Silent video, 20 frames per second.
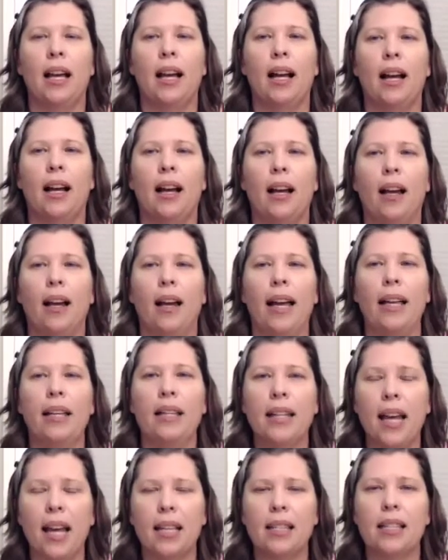And
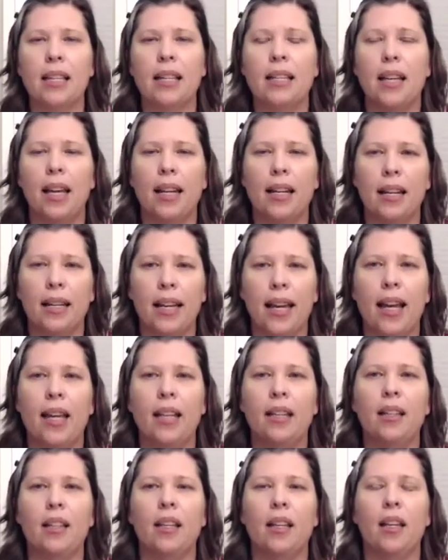yes, and
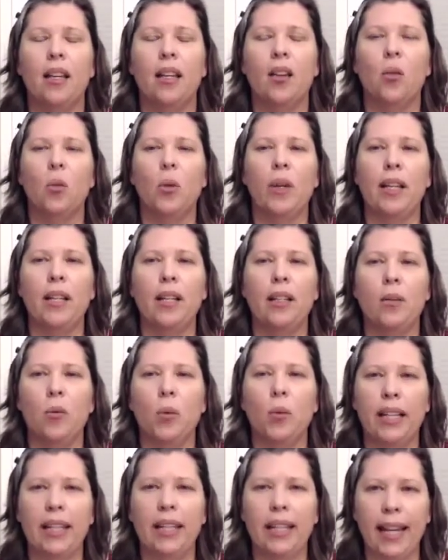again,
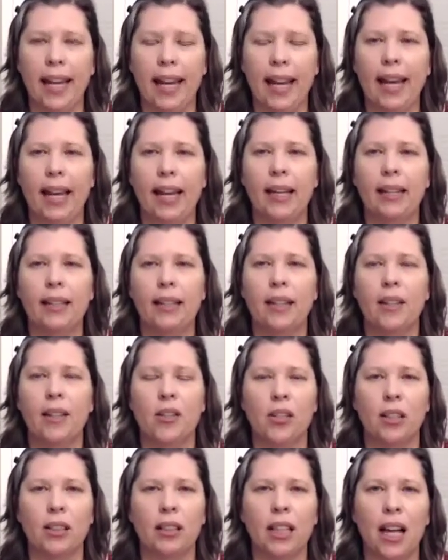there's
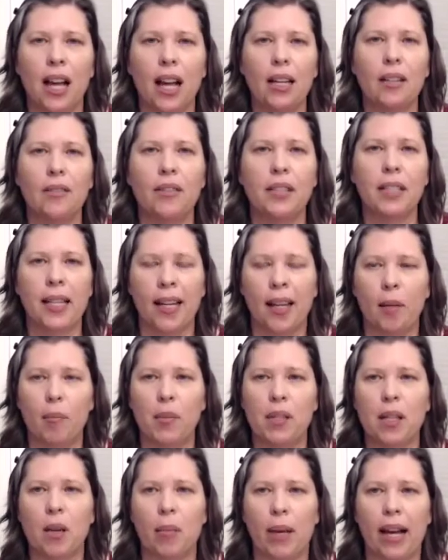a lot of
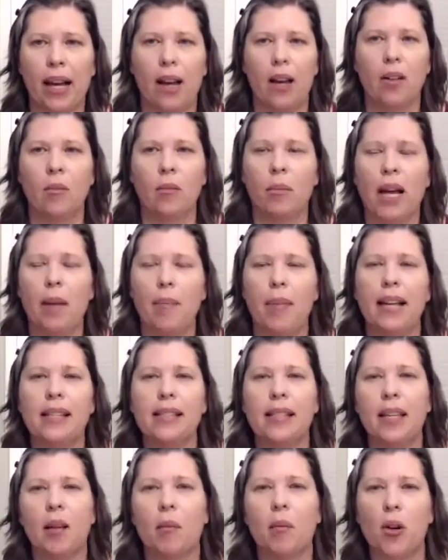tips about
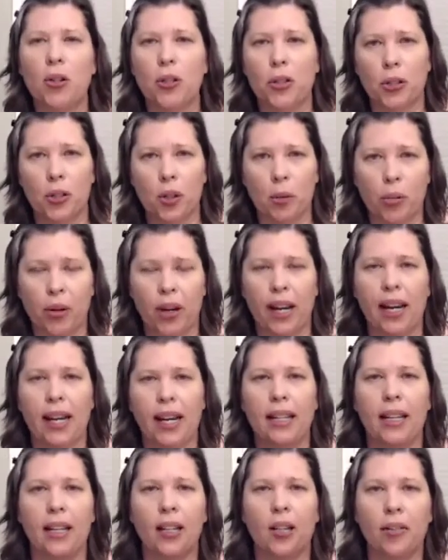bypassing emotional brain,
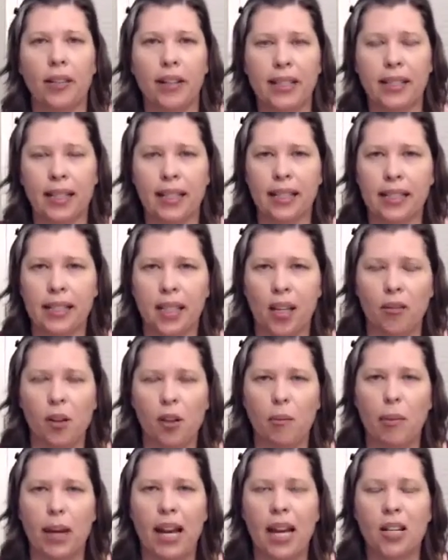increasing
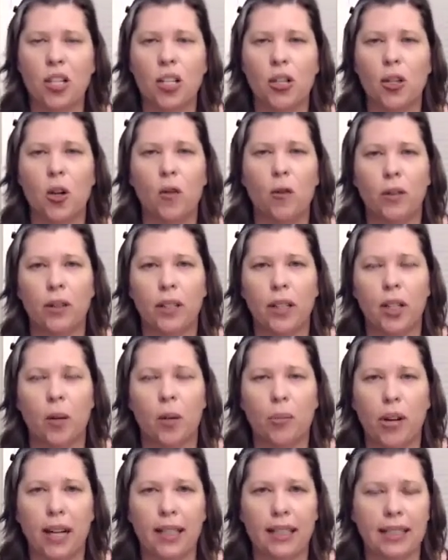self-compassion. Hopefully you're
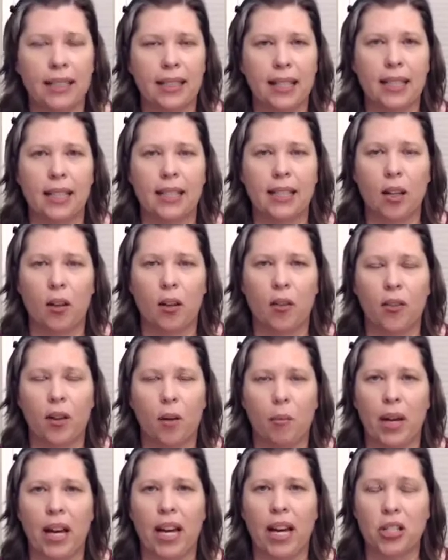practicing the
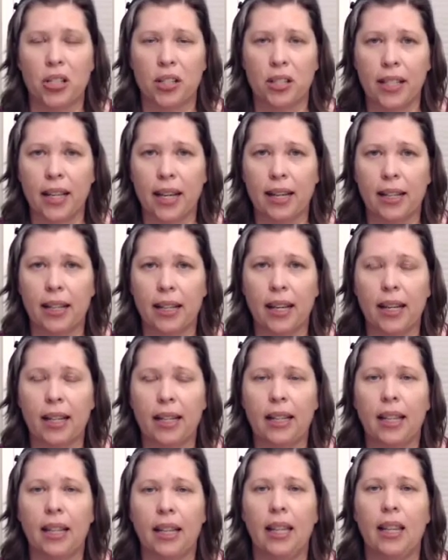self-compassion technique
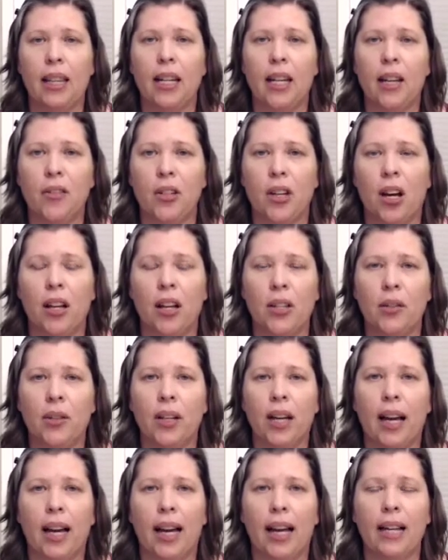that I've taught you
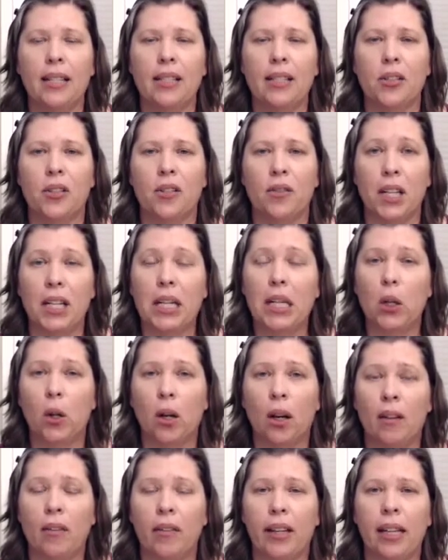guys. There's a video
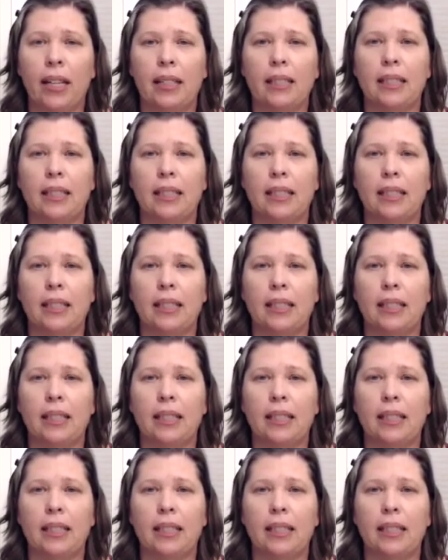of it.